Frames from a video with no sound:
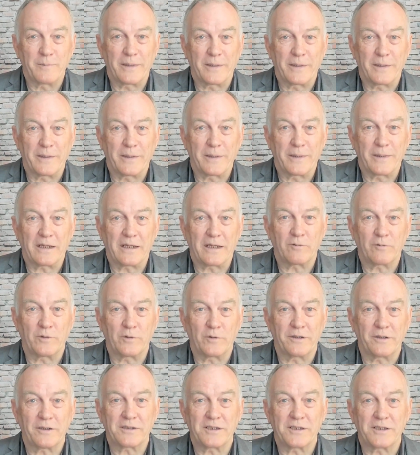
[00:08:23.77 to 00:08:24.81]
really
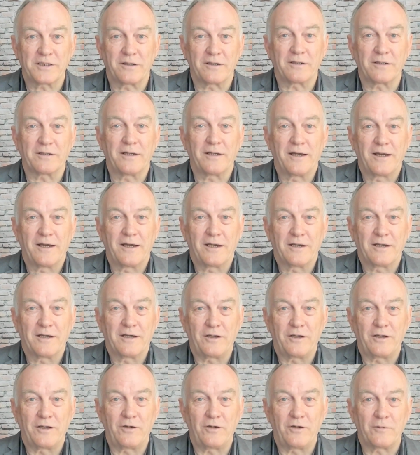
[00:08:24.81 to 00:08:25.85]
work so that
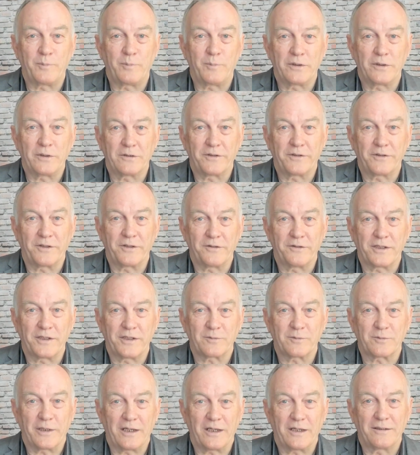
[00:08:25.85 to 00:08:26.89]
you can build on this
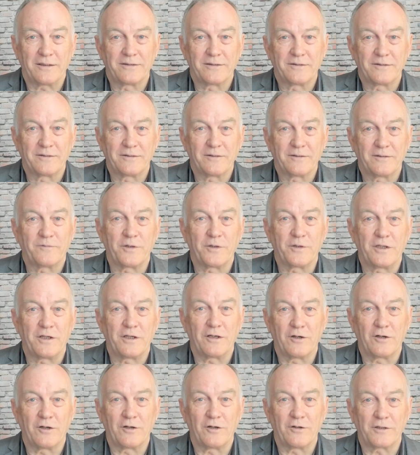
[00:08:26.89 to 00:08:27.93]
week for the
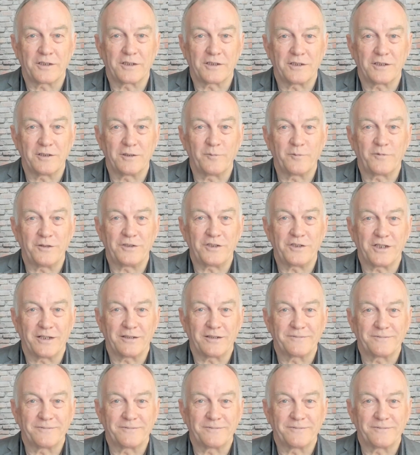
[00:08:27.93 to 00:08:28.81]
longer term future.